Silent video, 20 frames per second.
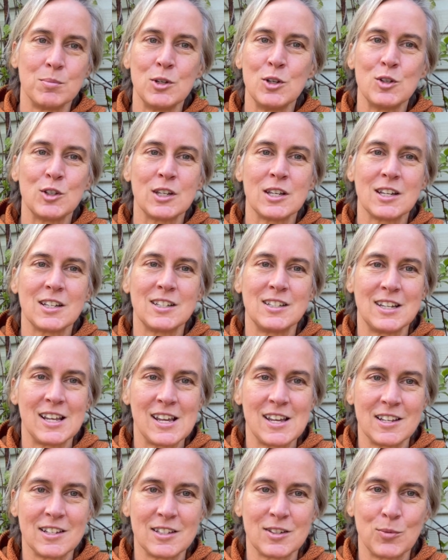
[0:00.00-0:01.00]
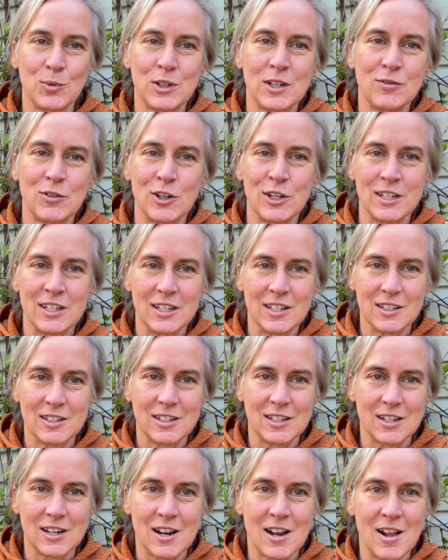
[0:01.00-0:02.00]
music, dance, whatever it
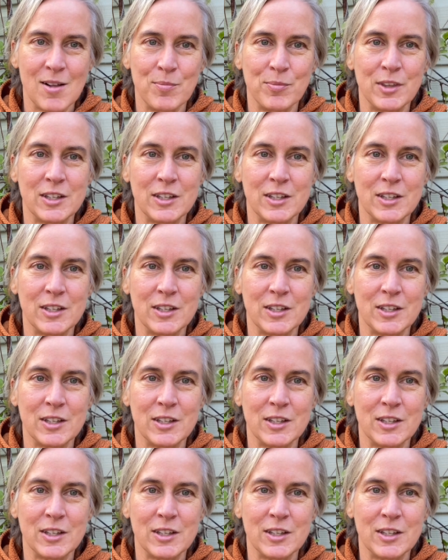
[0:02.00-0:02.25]
is um,